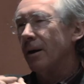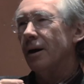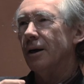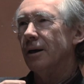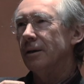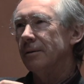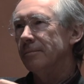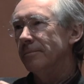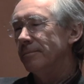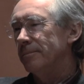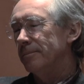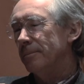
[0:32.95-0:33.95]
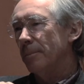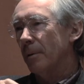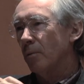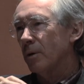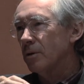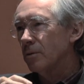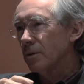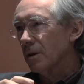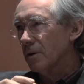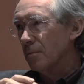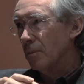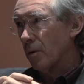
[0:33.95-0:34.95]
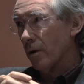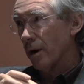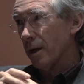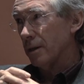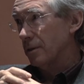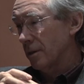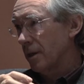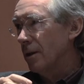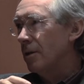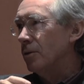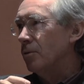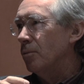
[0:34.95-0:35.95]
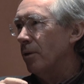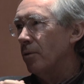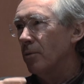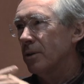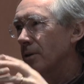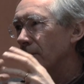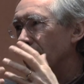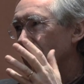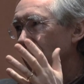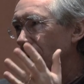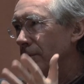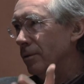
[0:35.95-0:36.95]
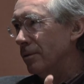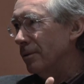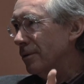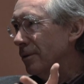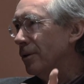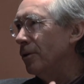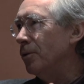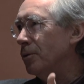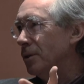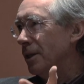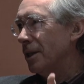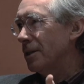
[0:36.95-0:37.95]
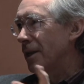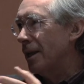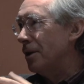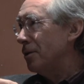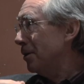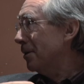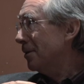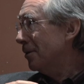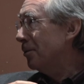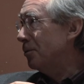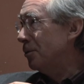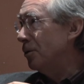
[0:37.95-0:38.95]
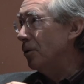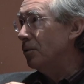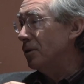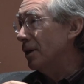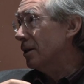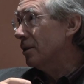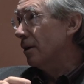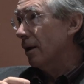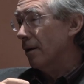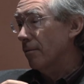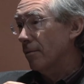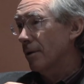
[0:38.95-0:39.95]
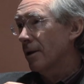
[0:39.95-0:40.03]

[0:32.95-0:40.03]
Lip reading: but once you start to moralize, you run the risk of your novel losing its energy, losing its life.